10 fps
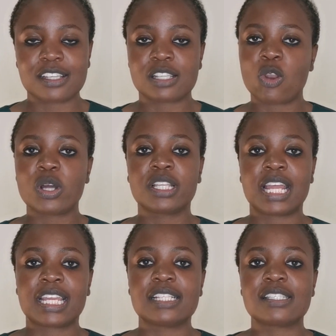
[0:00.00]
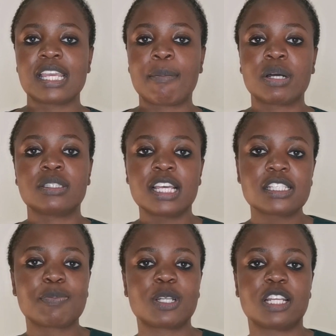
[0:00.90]
There's a lot that I can say about
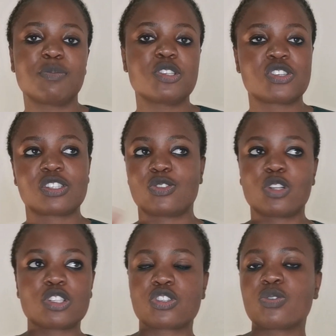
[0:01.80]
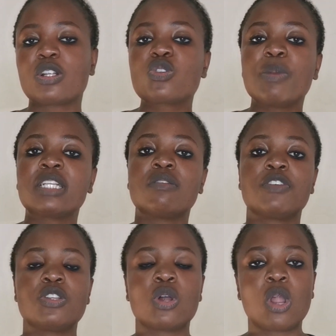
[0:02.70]
this, but let me just not to make the
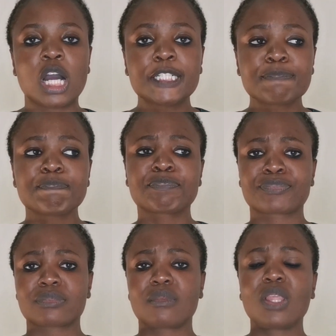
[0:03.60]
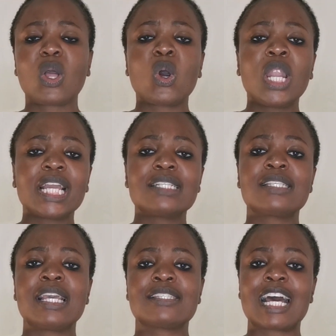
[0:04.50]
video long. All I
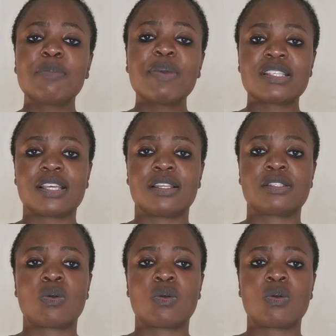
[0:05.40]
can say is that person